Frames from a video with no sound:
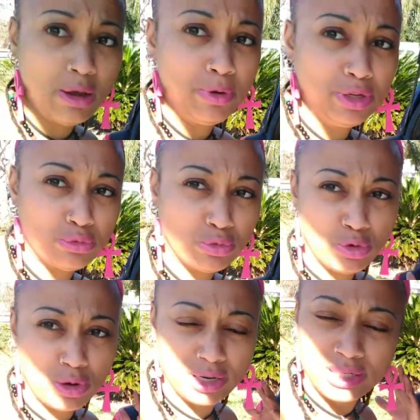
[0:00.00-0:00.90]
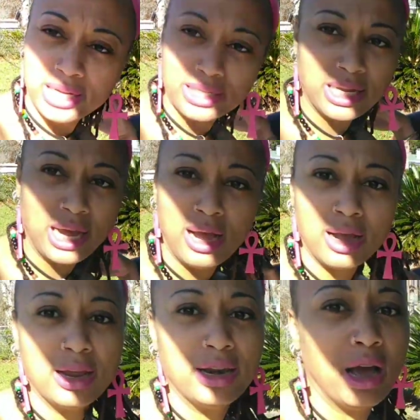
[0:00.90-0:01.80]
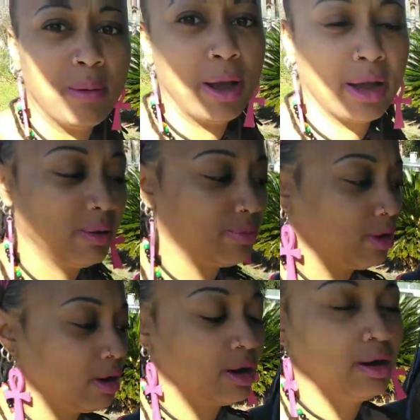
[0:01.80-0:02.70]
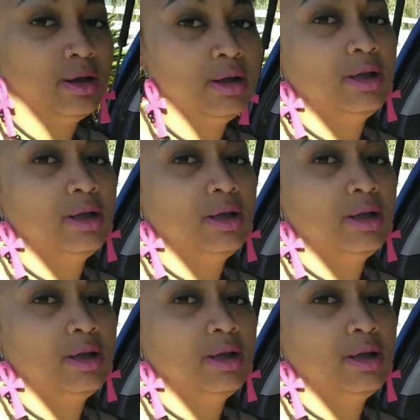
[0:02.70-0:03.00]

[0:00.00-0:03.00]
We just recorded a TikTok, and now I'm packing up the car.